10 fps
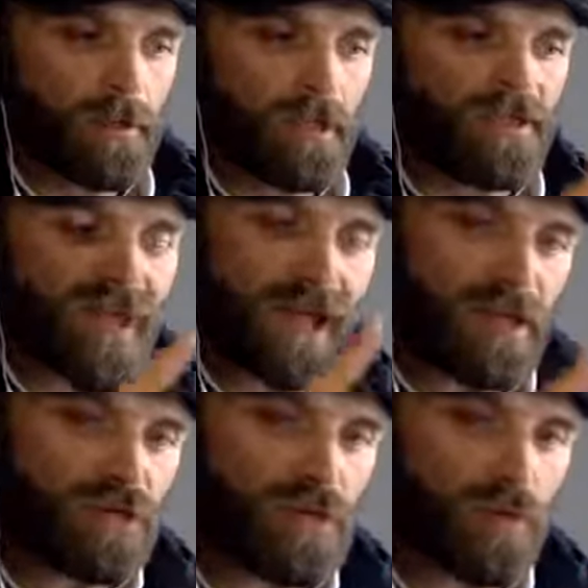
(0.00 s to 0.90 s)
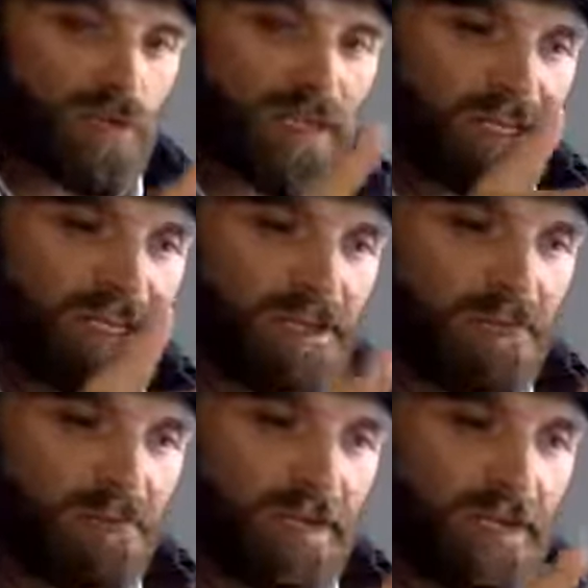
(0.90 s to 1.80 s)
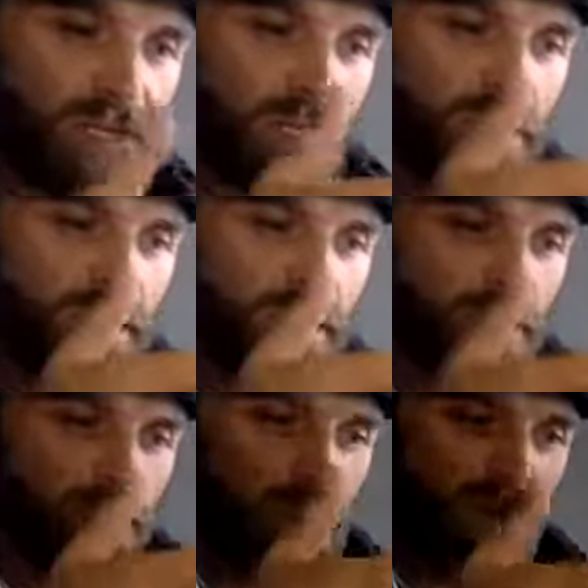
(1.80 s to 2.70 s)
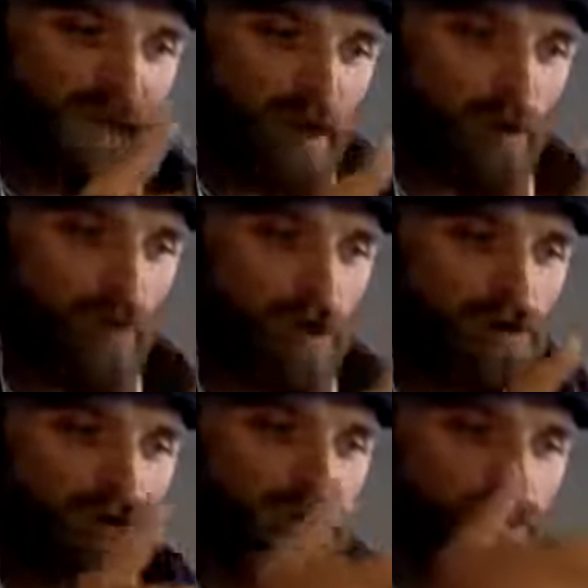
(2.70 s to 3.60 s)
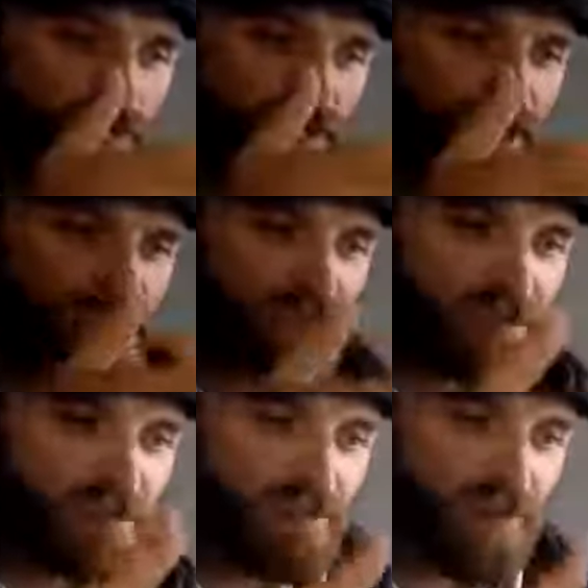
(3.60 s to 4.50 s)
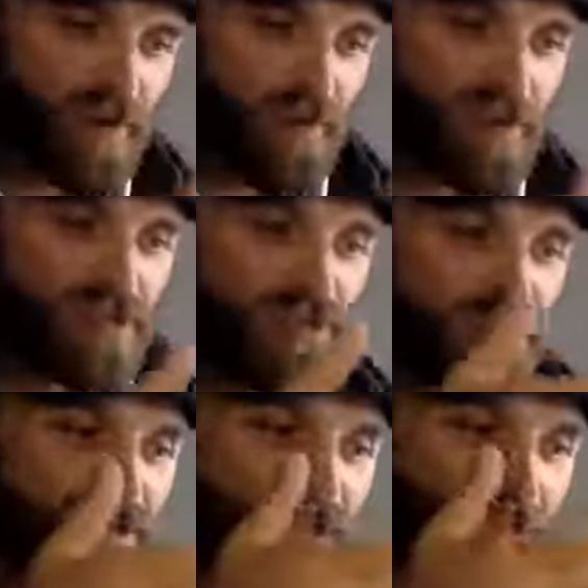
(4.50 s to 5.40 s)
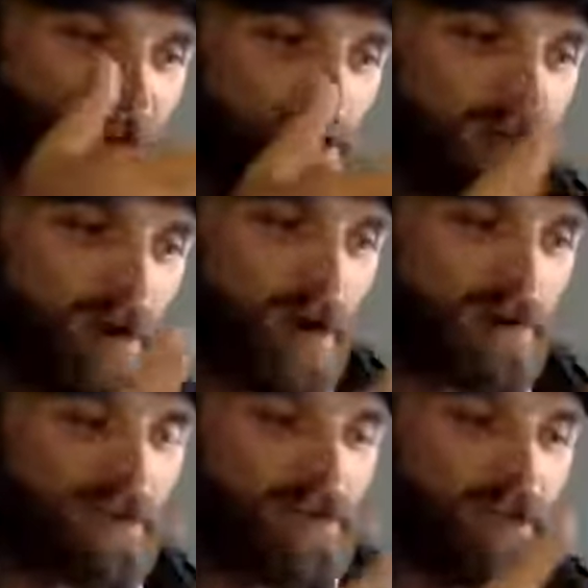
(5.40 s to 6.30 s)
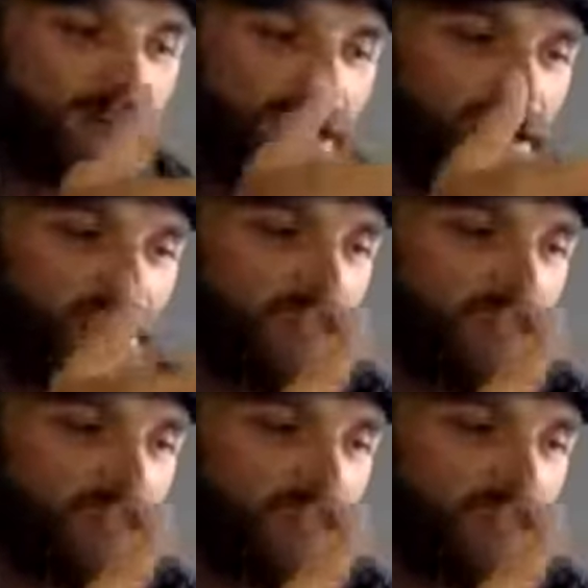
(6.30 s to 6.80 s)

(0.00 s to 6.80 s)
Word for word: It's actually giving power to the spirits that are not in